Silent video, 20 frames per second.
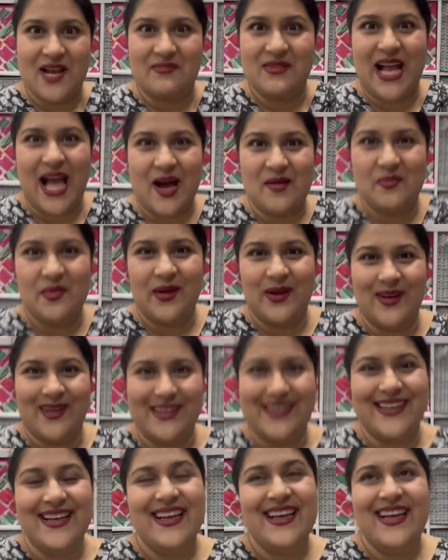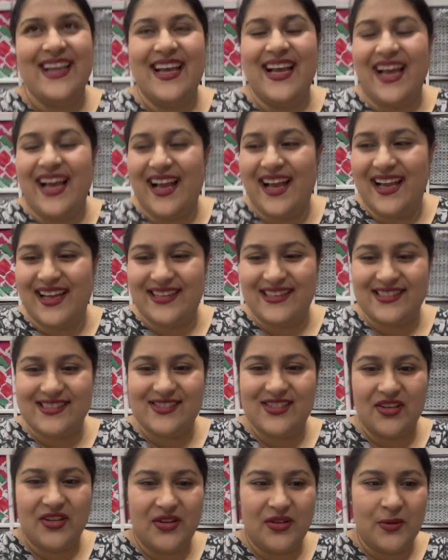cap on. And
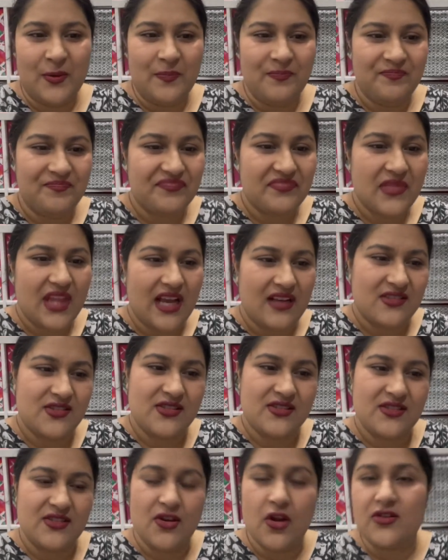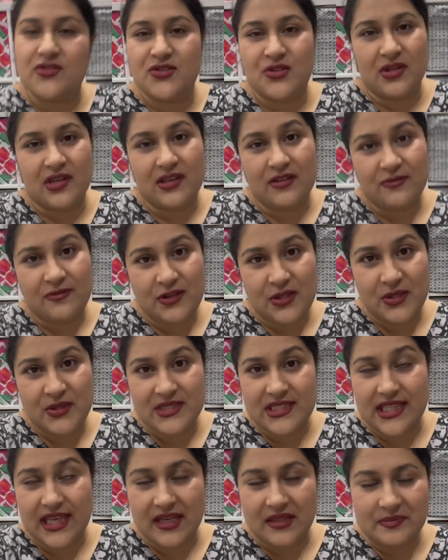so as not to confuse
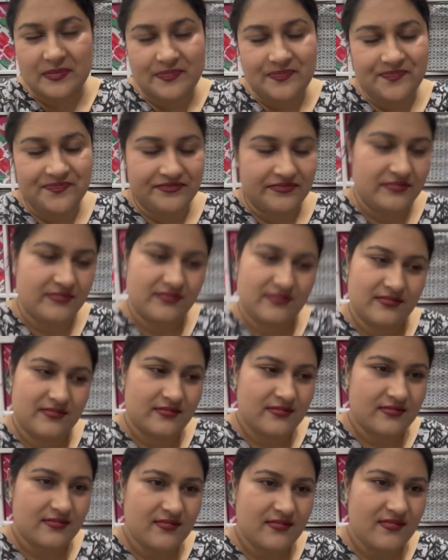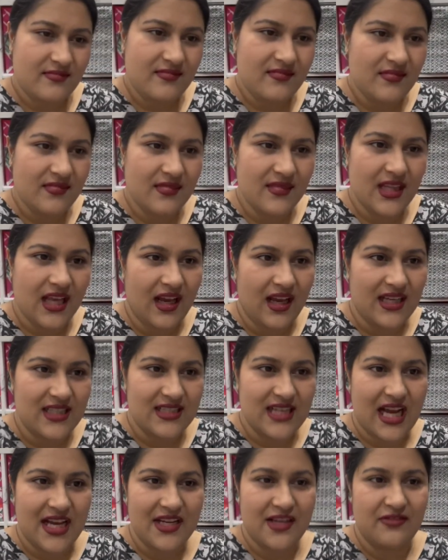them, I
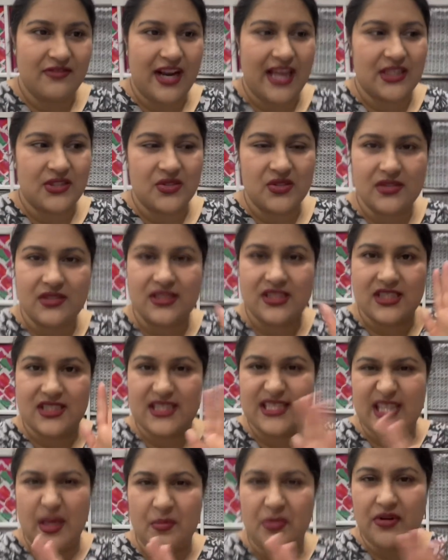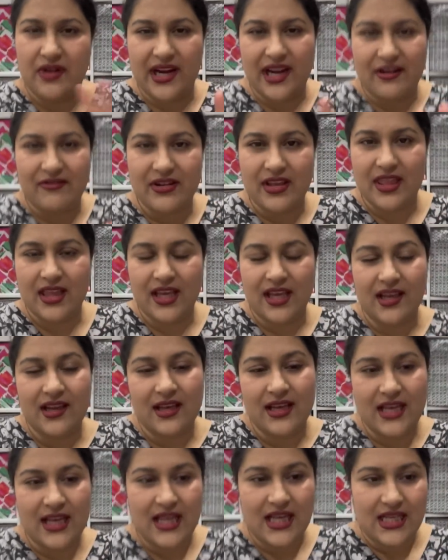kind of like to just separate everything.
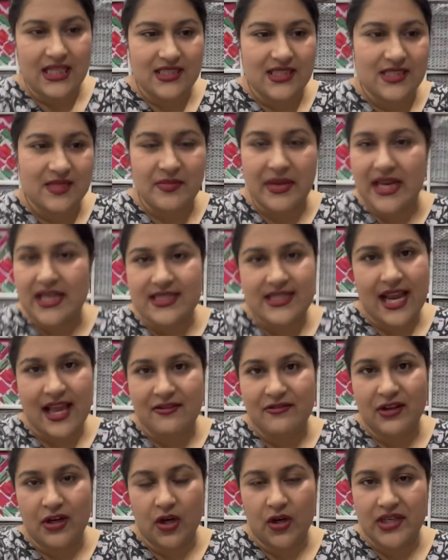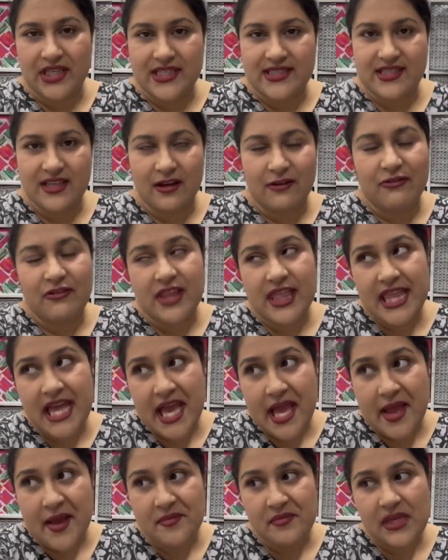Just makes life a lot easier for
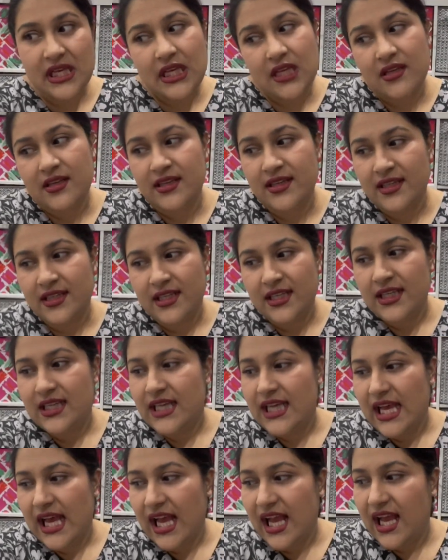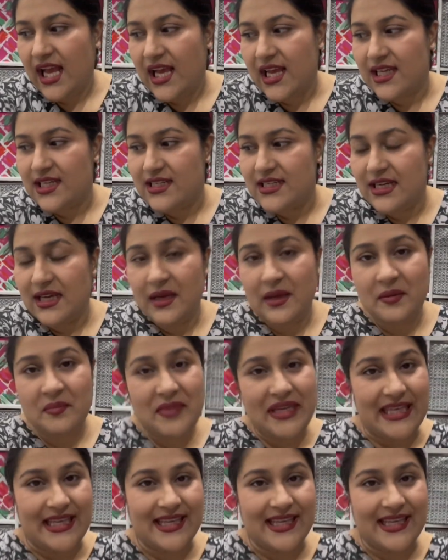them and me.